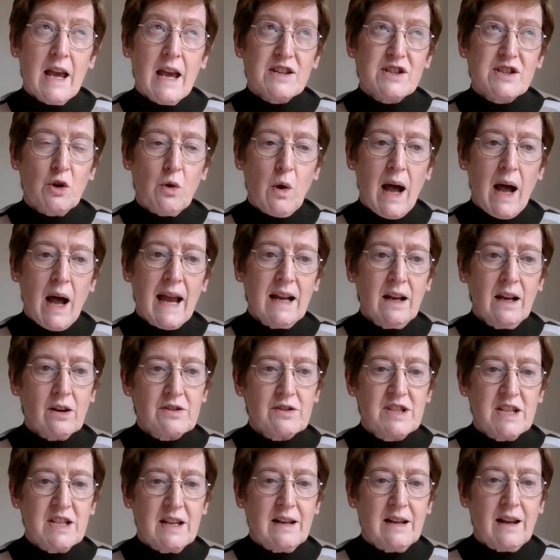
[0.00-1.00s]
So I
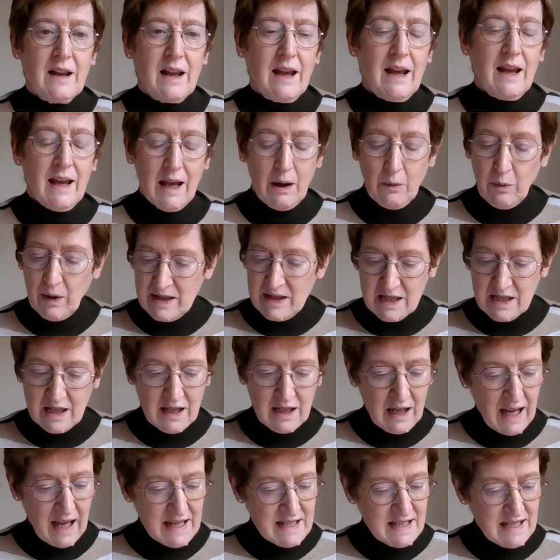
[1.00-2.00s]
looked in, went in
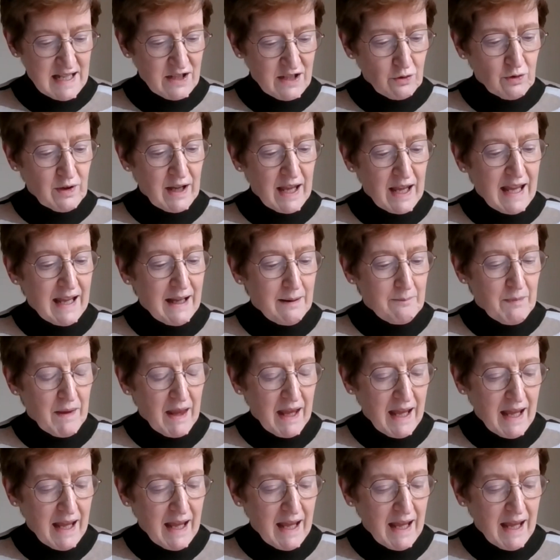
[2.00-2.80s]
and I said, okay,